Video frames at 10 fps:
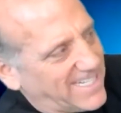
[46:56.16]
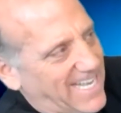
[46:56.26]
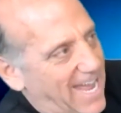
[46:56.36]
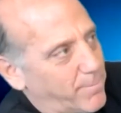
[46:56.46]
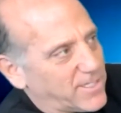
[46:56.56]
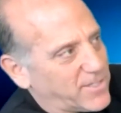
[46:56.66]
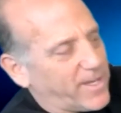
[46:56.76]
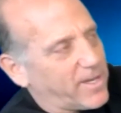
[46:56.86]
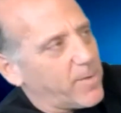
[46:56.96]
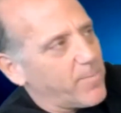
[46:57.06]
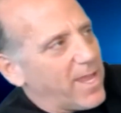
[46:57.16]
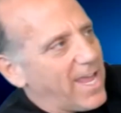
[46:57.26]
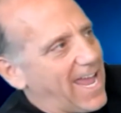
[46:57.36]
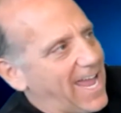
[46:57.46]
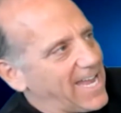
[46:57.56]
and atmosphere,
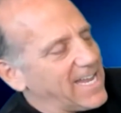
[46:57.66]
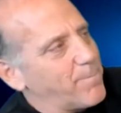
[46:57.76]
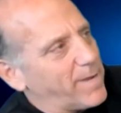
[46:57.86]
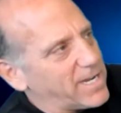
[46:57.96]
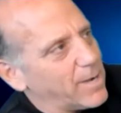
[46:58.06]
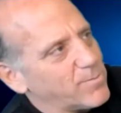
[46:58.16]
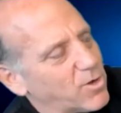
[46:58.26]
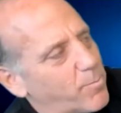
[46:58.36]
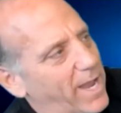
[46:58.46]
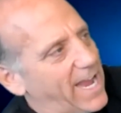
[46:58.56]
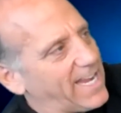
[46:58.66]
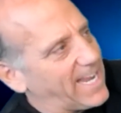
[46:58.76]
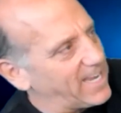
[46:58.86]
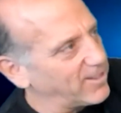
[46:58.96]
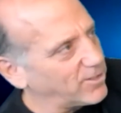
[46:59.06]
and it becomes opaque,
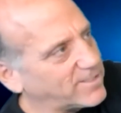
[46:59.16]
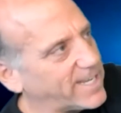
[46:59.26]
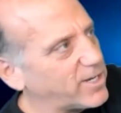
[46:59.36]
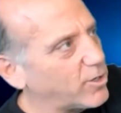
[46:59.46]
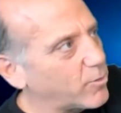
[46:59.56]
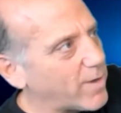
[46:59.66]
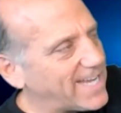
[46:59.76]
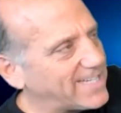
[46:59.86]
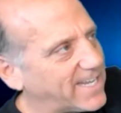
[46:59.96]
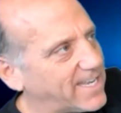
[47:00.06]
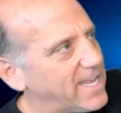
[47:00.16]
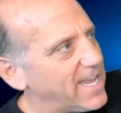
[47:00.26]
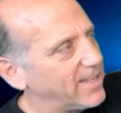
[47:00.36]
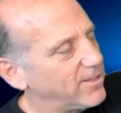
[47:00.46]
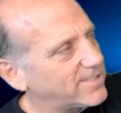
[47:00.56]
and it looks like a horizon.
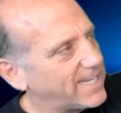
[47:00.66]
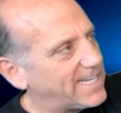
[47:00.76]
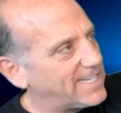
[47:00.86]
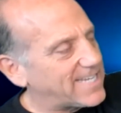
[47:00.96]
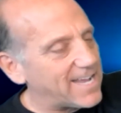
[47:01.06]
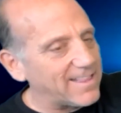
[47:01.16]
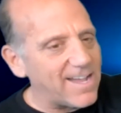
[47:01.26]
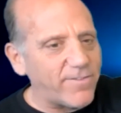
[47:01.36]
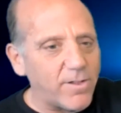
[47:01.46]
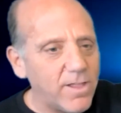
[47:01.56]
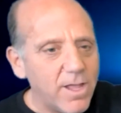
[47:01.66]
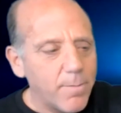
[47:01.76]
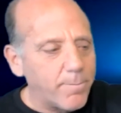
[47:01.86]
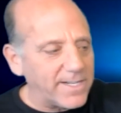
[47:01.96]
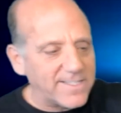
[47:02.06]
It looks like it's eye level,
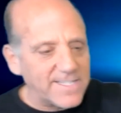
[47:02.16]
but it's